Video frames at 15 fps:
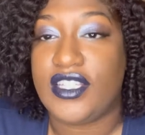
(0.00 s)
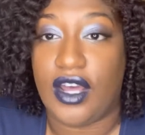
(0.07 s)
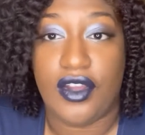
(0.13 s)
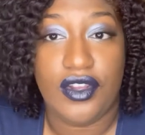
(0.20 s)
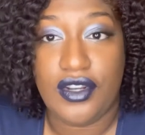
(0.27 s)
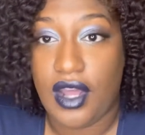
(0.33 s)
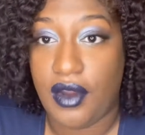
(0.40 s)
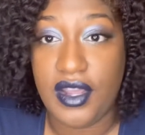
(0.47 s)
you
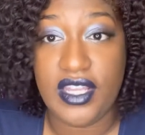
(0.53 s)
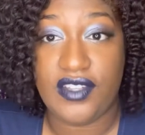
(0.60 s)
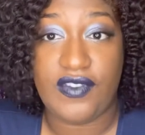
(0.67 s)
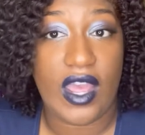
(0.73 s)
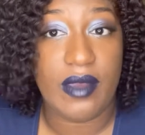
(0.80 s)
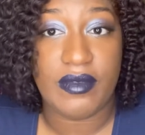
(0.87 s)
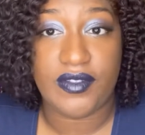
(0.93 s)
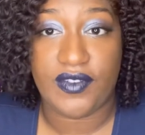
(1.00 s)
know, he's
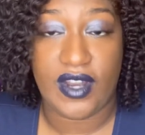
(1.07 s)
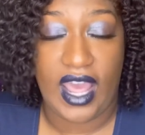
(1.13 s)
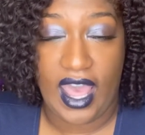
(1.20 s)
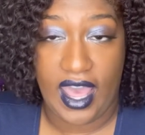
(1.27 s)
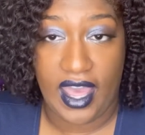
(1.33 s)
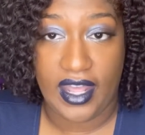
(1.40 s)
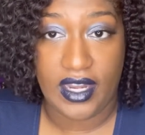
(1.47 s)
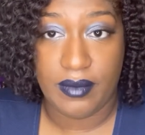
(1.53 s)
famous for that,
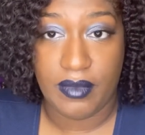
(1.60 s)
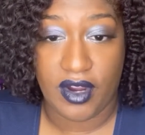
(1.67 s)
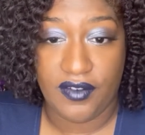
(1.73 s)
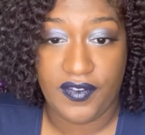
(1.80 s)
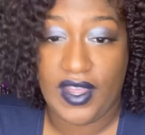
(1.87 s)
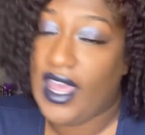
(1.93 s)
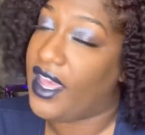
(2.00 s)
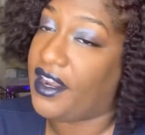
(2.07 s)
Eddie
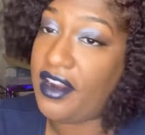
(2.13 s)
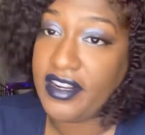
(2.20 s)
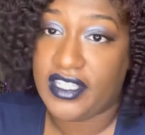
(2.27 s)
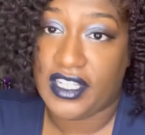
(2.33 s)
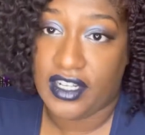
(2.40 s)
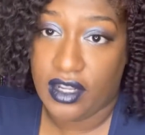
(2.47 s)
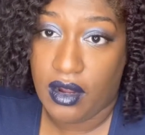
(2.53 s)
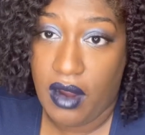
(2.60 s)
Murphy and
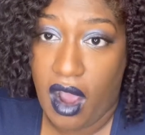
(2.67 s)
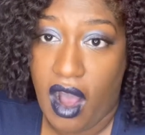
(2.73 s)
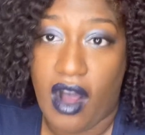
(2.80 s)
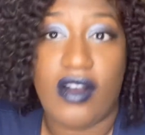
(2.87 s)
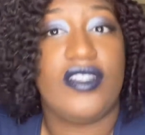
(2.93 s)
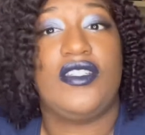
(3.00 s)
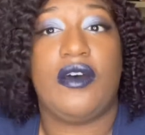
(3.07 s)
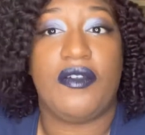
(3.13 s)
Arsenio Hall.
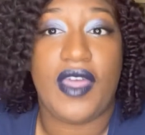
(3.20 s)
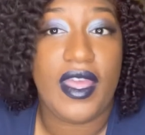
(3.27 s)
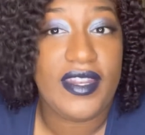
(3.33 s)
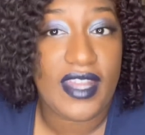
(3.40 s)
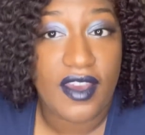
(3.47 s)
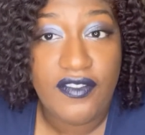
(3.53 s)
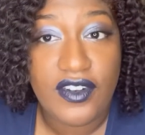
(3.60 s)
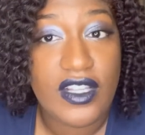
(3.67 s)
So they
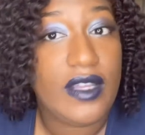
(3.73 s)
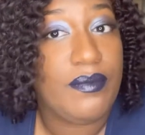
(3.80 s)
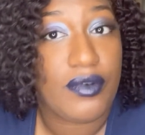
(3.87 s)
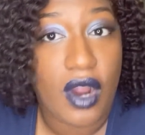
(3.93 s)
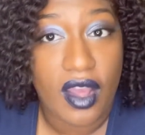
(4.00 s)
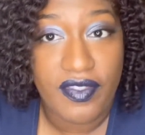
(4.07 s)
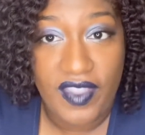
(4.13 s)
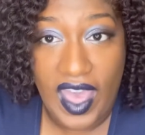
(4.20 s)
definitely
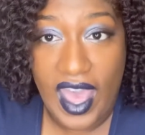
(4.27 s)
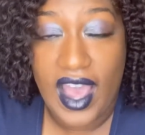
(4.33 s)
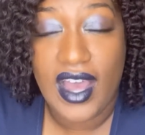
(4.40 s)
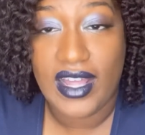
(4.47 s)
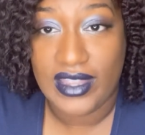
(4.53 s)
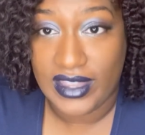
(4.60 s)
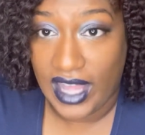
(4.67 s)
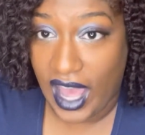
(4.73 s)
brought that a
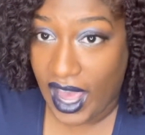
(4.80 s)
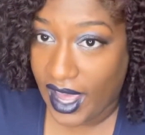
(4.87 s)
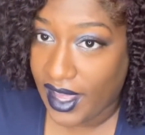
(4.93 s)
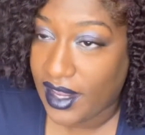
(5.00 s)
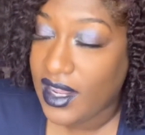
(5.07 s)
lot.